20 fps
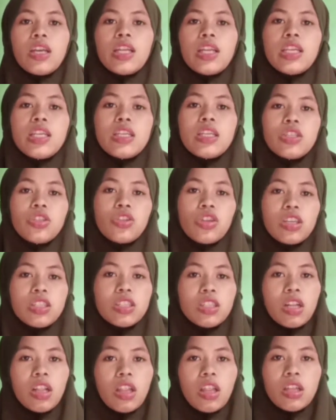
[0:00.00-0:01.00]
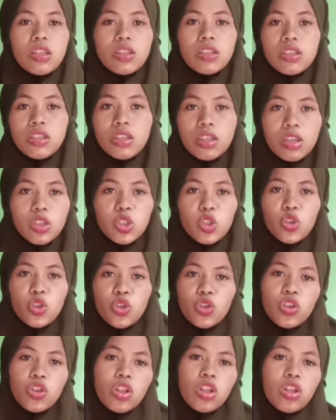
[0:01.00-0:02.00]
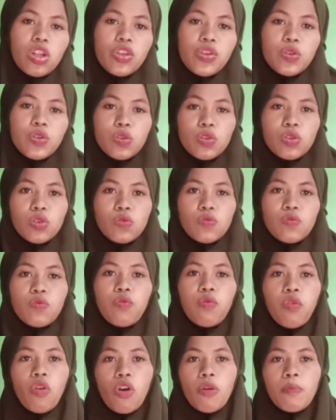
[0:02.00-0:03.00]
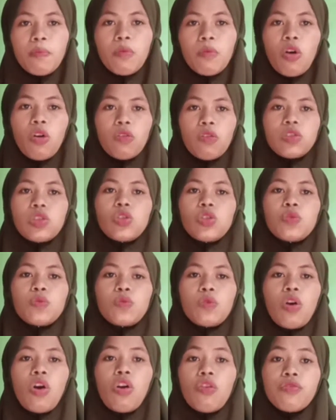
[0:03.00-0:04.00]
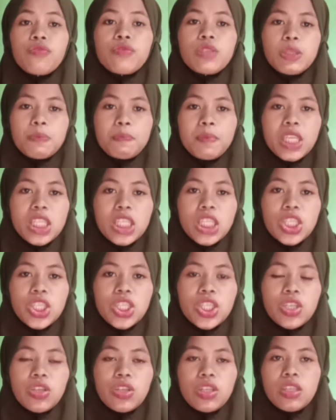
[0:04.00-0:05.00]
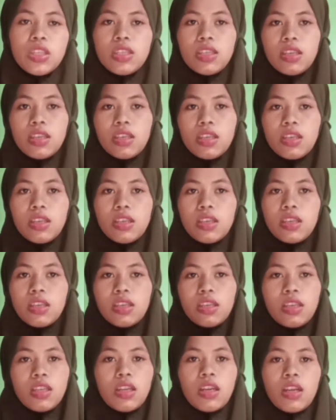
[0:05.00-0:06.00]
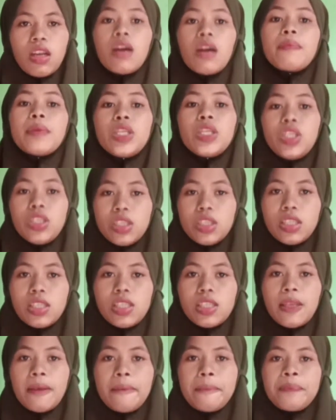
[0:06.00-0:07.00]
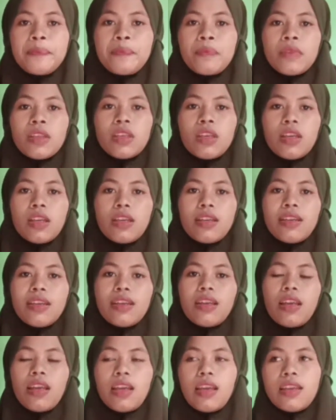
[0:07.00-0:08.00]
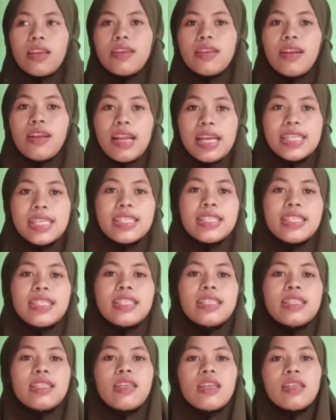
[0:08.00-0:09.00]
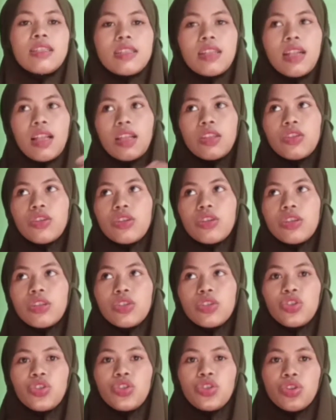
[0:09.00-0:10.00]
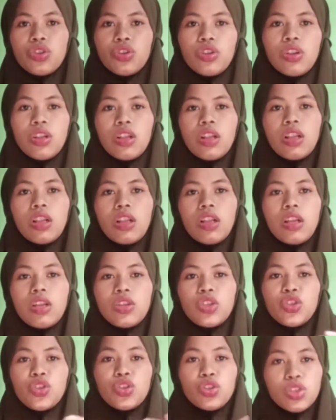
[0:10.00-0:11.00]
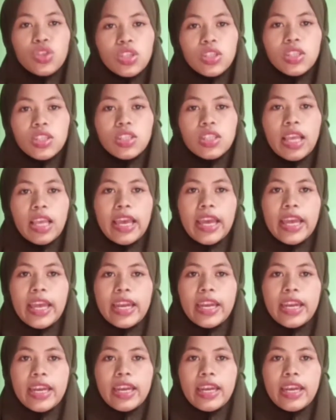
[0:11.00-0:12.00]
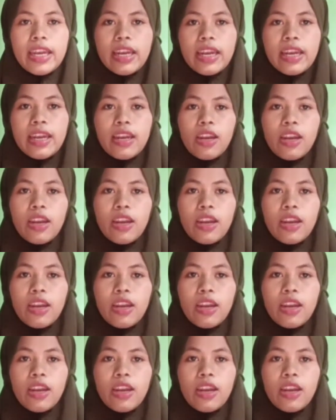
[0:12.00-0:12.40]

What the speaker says: the translator should use form of speech in common use. And the last, translator should choose and